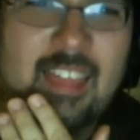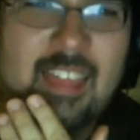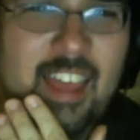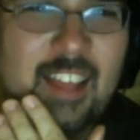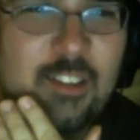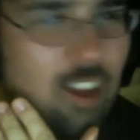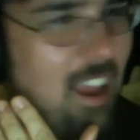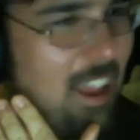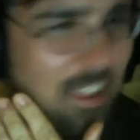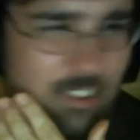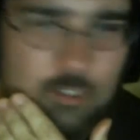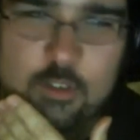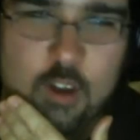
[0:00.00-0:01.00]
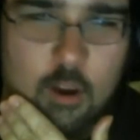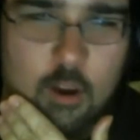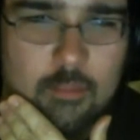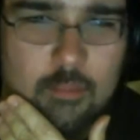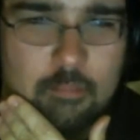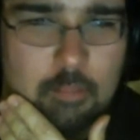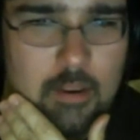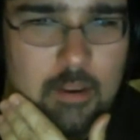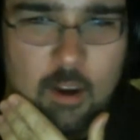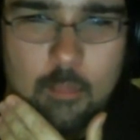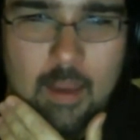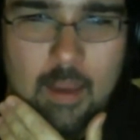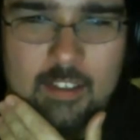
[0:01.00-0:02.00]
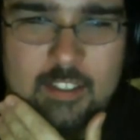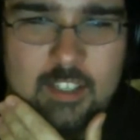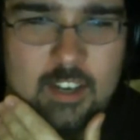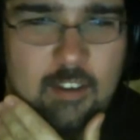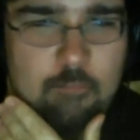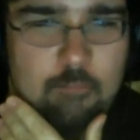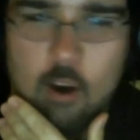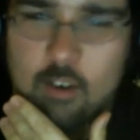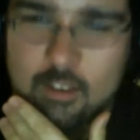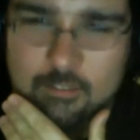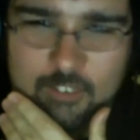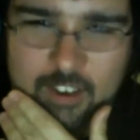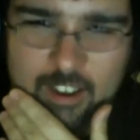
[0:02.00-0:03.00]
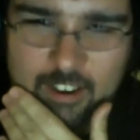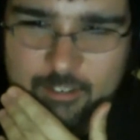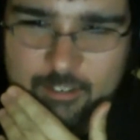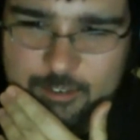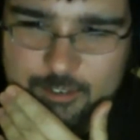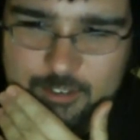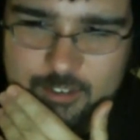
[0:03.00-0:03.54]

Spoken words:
That's right. There's no mention of Pokken Fighters.